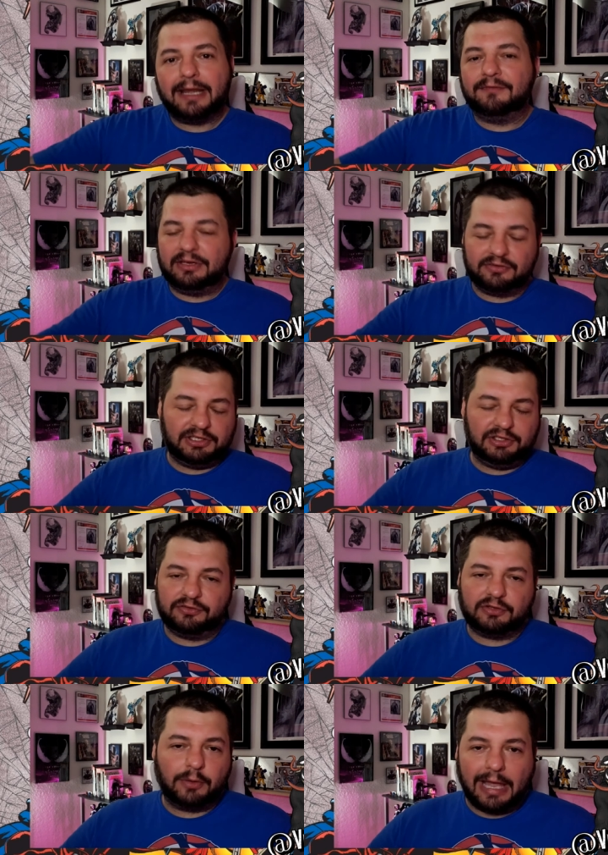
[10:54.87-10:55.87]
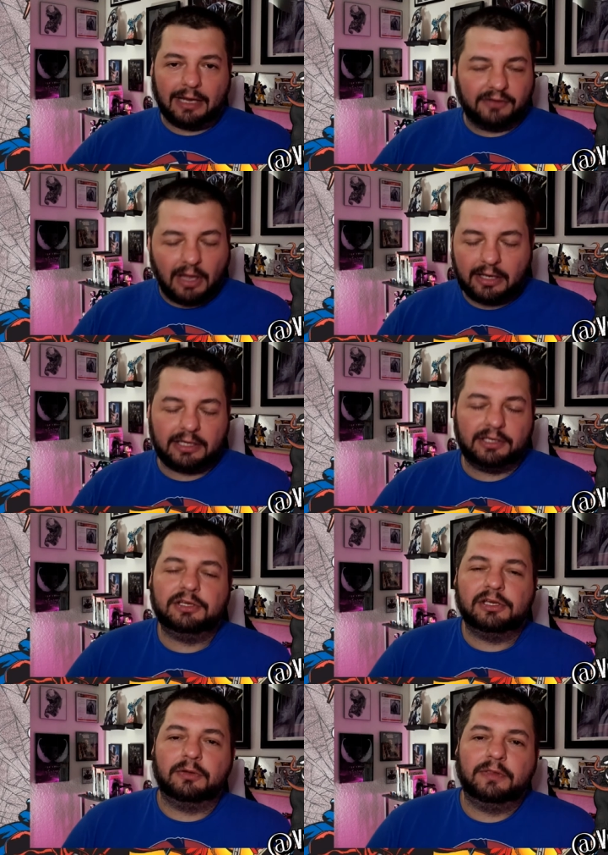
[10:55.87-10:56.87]
And eventually you just go catatonic and,
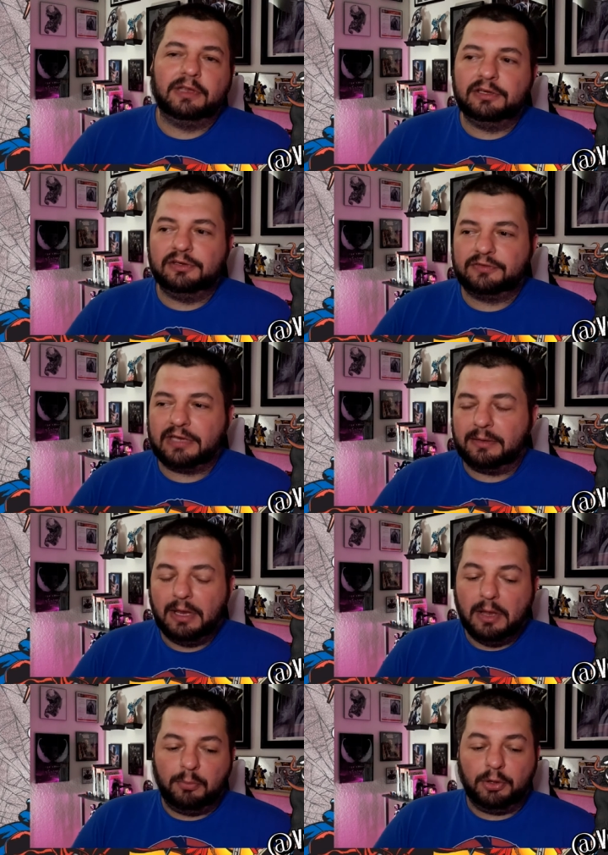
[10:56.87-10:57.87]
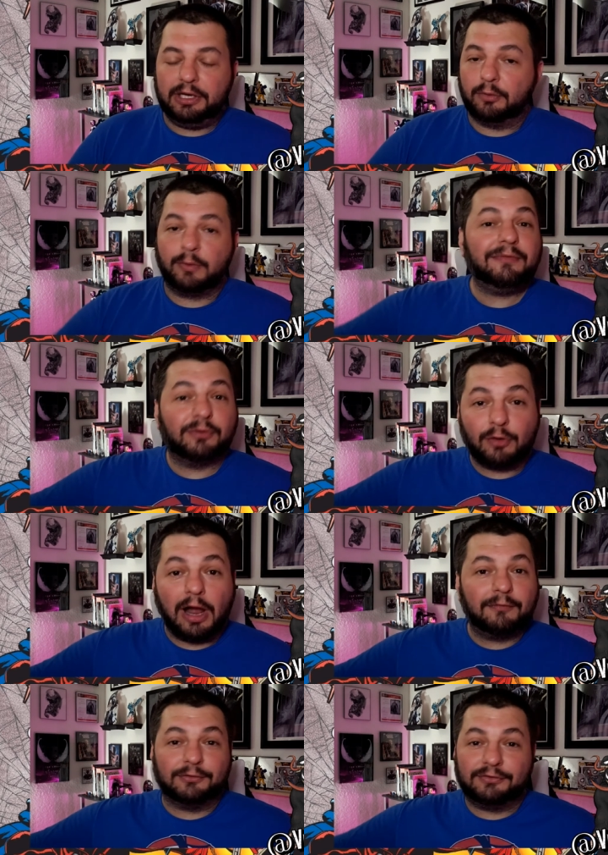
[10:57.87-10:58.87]
you know, then you just get put into
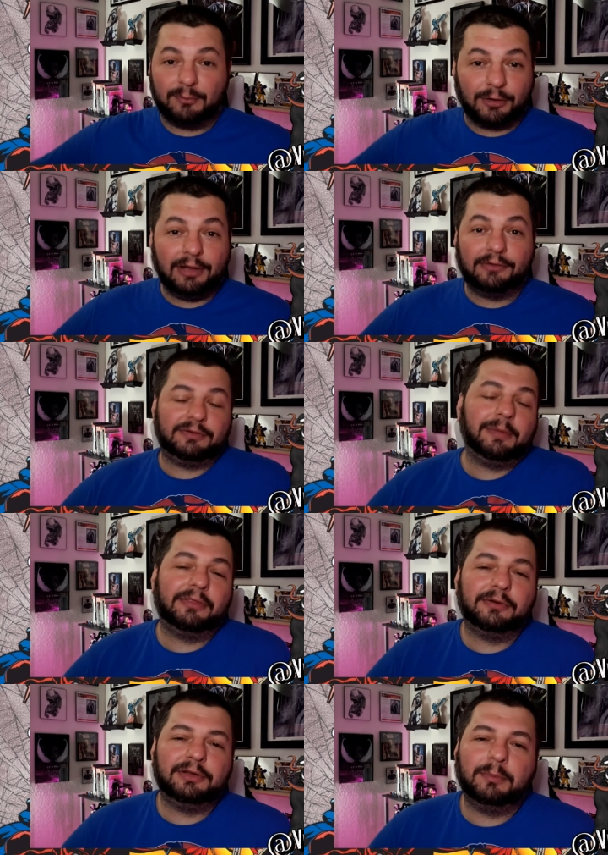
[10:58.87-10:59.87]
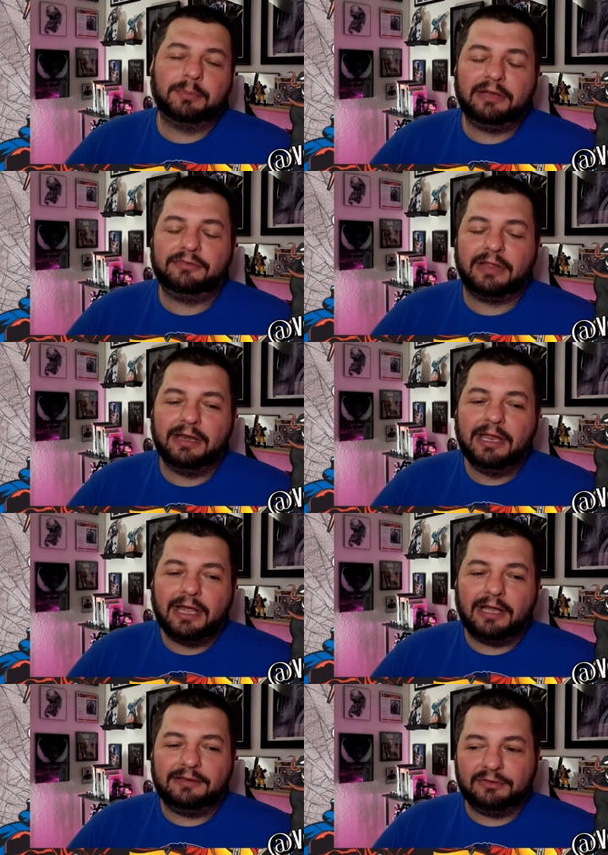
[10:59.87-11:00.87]
Ravencroft or somewhere else, some other, you know, place that
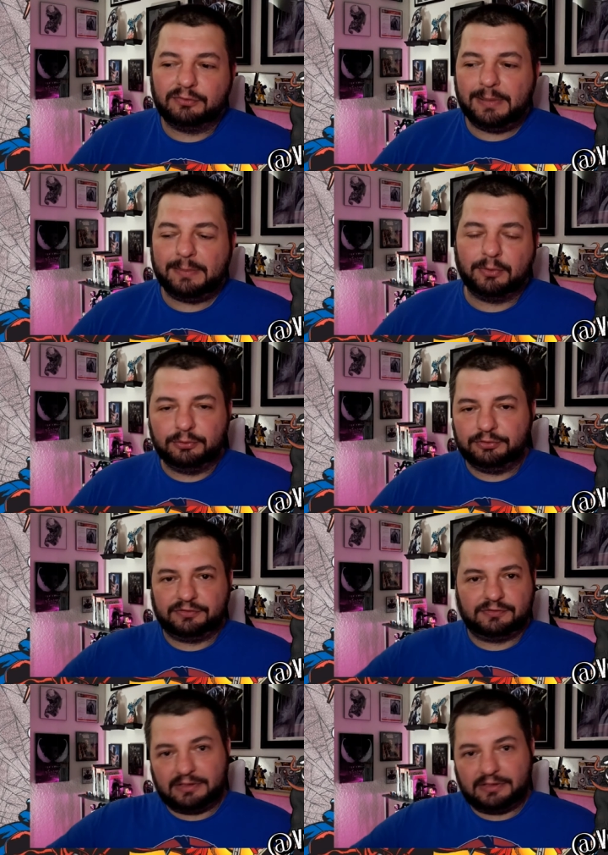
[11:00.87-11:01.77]
uh, deals with people who just